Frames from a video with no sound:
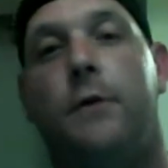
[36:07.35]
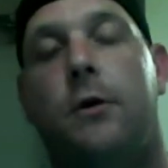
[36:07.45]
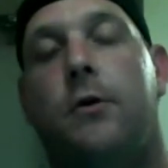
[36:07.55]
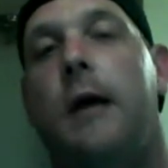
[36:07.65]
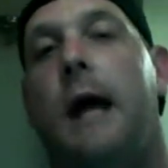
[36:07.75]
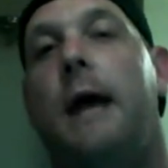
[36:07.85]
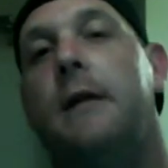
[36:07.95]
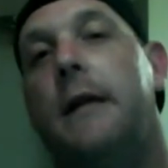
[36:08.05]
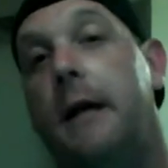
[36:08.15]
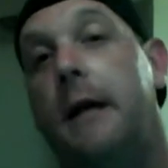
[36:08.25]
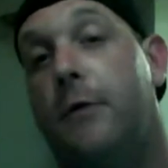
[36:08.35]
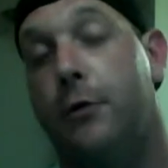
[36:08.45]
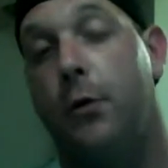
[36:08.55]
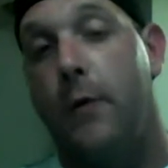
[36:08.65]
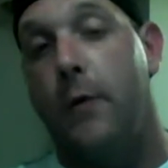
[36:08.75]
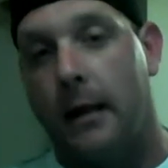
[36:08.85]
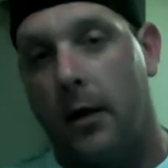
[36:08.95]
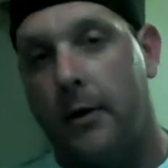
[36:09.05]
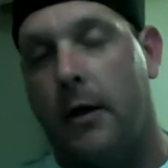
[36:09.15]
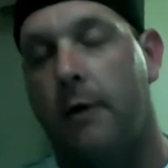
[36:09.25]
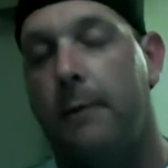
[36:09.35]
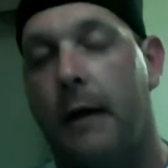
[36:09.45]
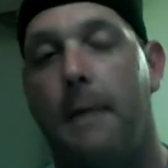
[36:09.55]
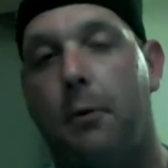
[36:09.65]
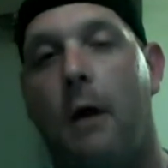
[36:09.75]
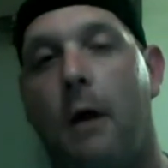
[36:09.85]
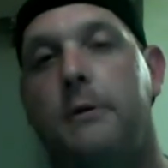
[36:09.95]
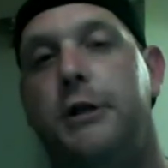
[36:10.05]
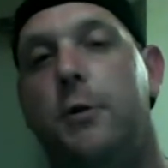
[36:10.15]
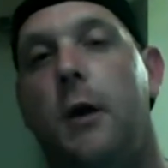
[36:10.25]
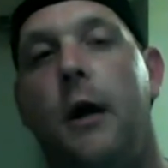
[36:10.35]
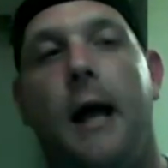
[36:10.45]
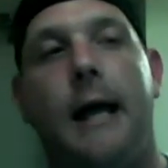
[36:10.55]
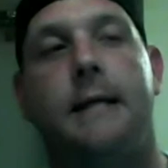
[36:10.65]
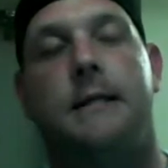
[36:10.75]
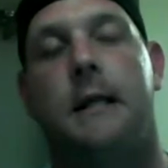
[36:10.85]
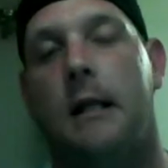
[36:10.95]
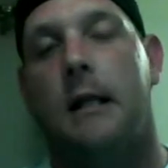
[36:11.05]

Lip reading: you're going to have to get through that learning curve. But I promise you, it's